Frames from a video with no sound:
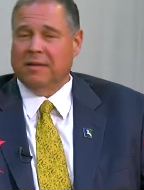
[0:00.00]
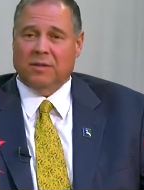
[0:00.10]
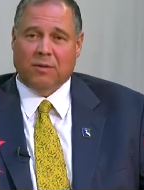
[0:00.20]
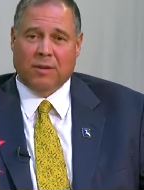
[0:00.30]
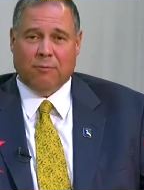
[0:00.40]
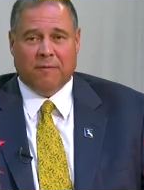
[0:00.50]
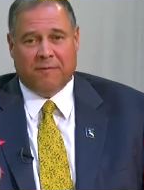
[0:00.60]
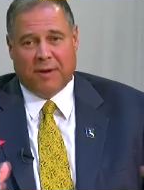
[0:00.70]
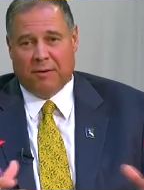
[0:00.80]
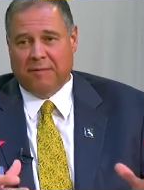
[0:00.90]
So they were
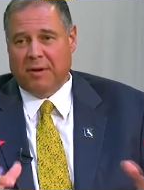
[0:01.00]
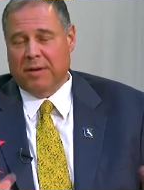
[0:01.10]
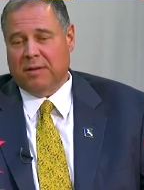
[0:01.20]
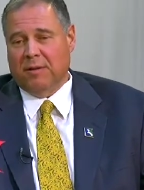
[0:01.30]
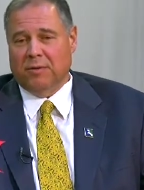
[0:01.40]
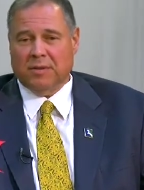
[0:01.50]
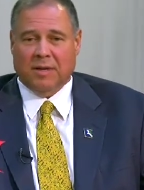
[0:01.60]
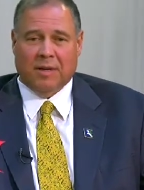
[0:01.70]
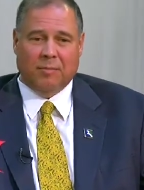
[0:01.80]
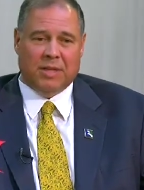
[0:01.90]
very, very close
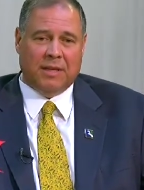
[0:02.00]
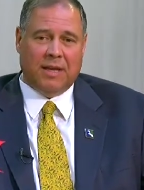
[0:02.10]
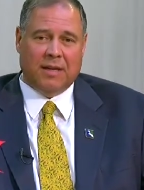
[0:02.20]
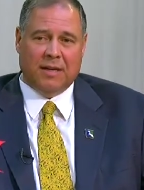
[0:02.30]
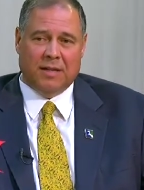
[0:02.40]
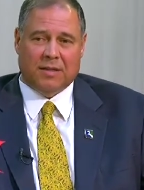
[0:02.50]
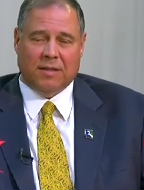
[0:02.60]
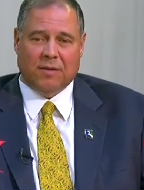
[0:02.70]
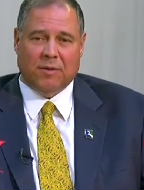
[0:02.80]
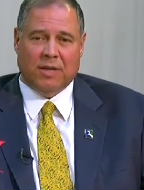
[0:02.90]
there, but the candidates
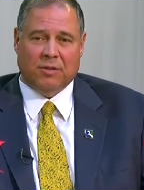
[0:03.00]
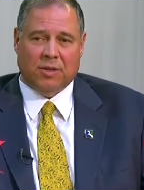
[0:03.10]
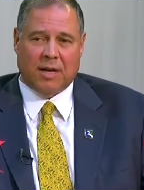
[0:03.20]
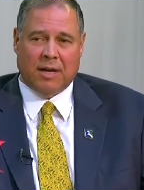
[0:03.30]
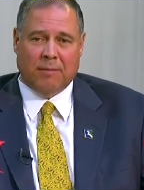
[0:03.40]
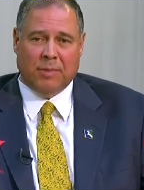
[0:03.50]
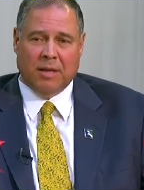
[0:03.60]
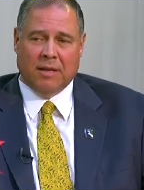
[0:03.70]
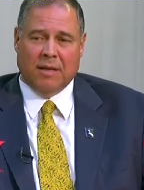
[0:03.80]
did a great job.